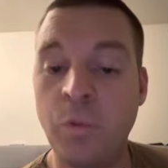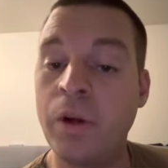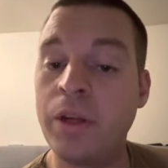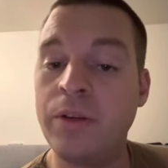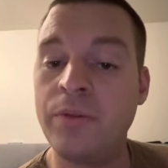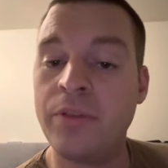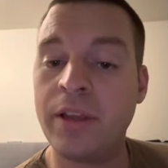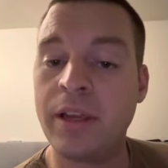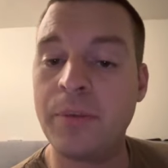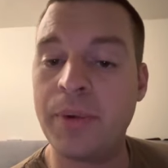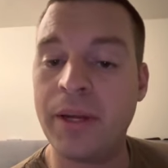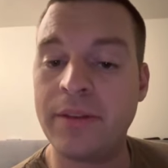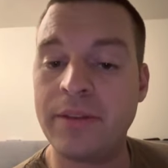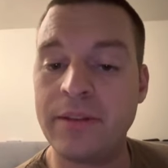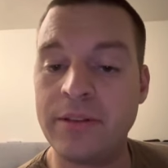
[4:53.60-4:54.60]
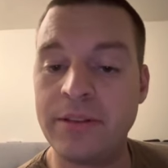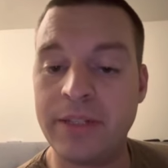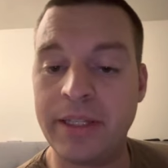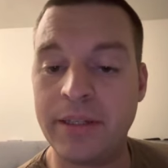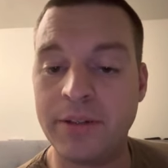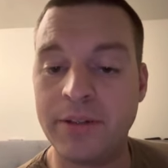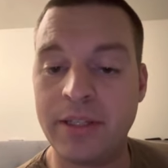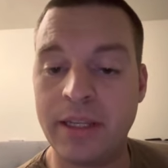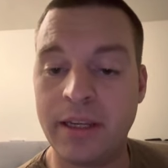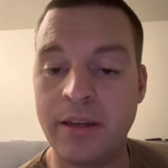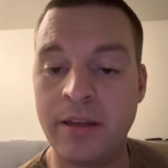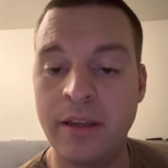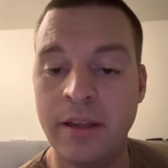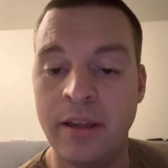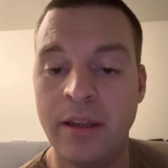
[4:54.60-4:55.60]
you think about these deals,
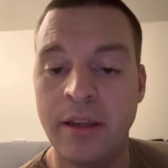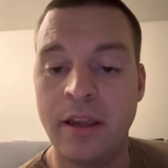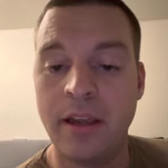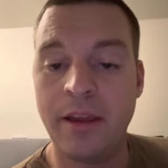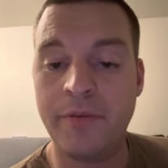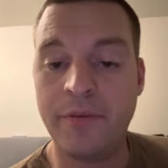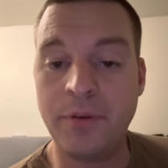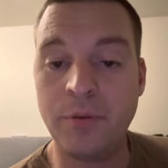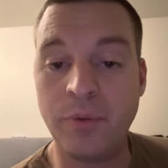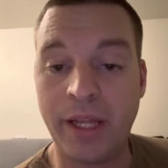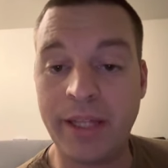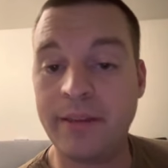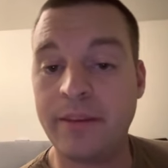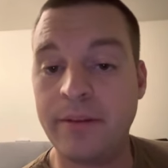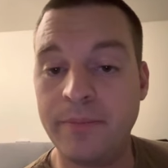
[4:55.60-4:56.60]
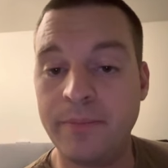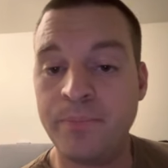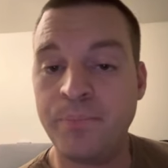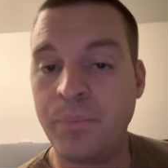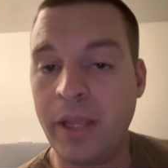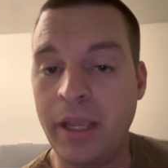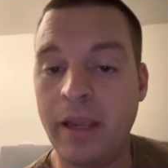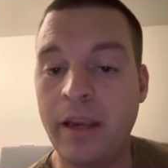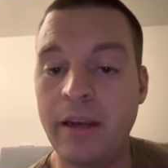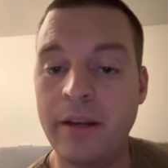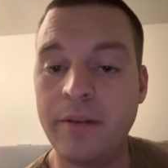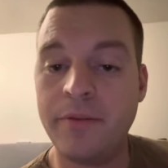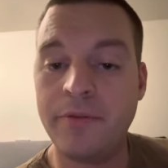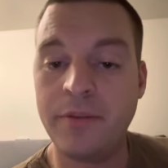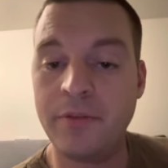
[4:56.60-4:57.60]
and if you like them, and
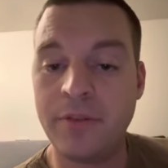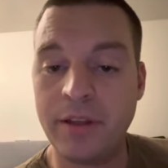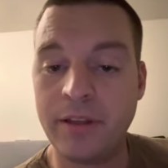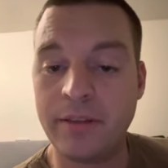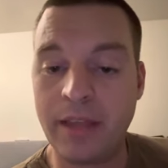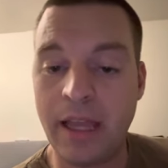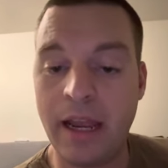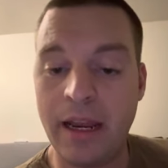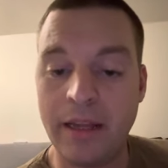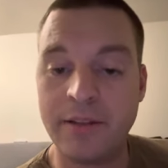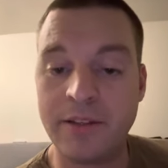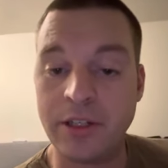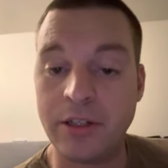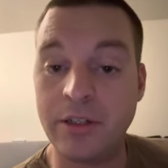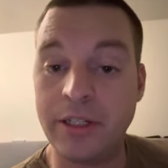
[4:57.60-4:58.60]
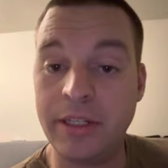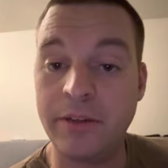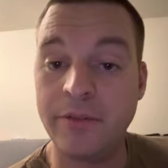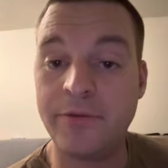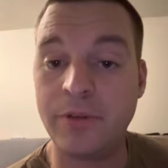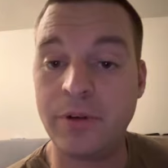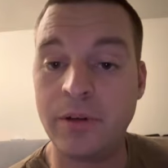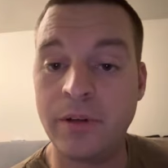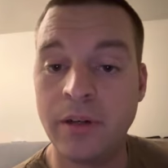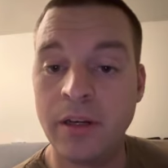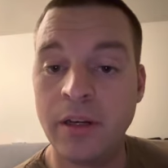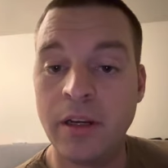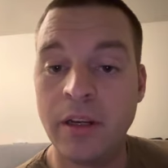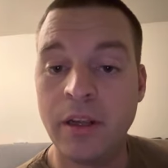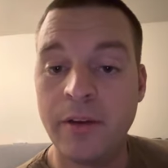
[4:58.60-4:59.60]
if you think that it's a good deal for
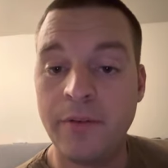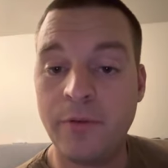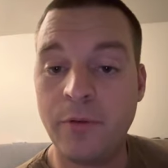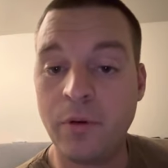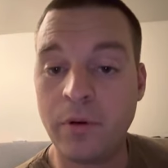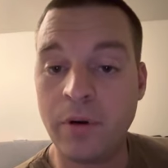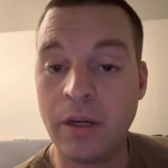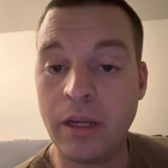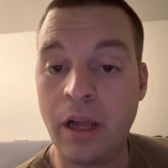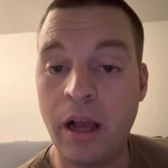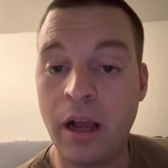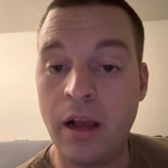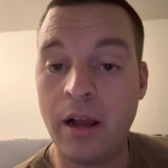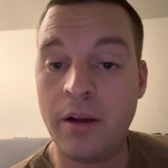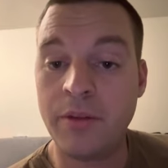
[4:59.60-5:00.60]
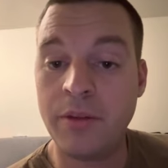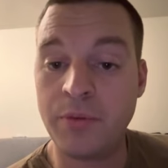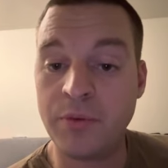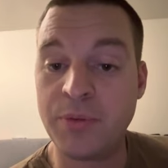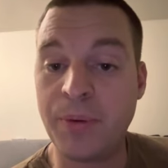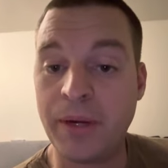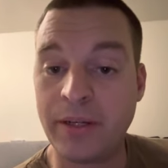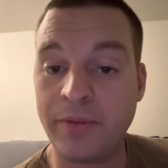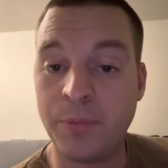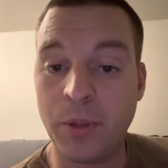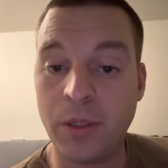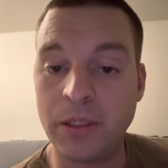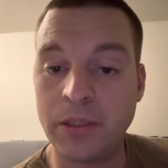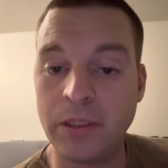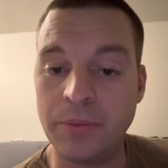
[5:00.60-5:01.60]
for the respective
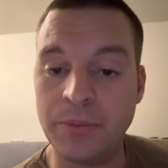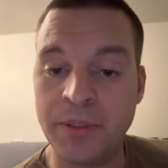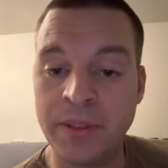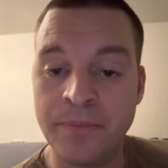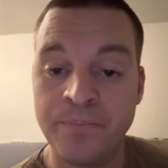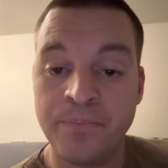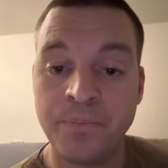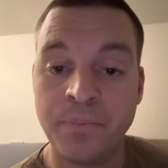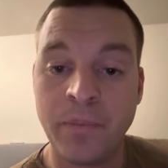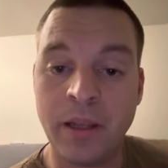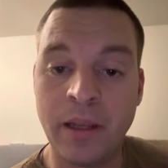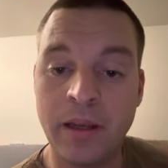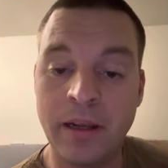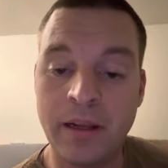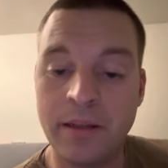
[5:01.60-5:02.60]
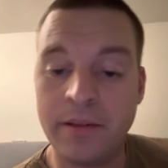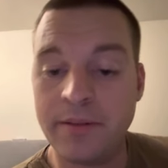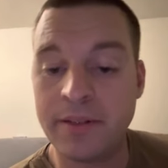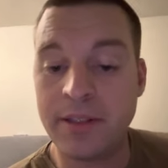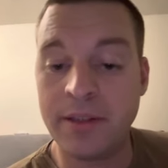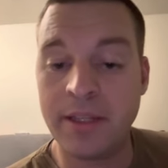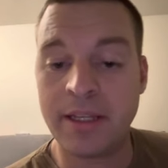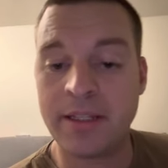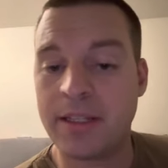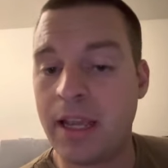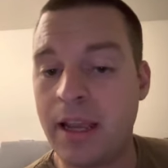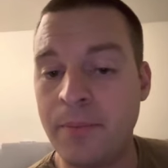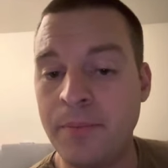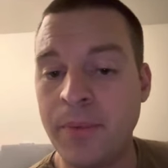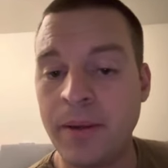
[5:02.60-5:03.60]
ball clubs. Until next
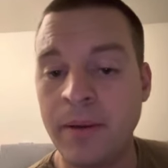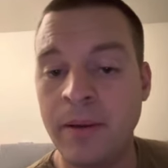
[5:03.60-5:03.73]
time,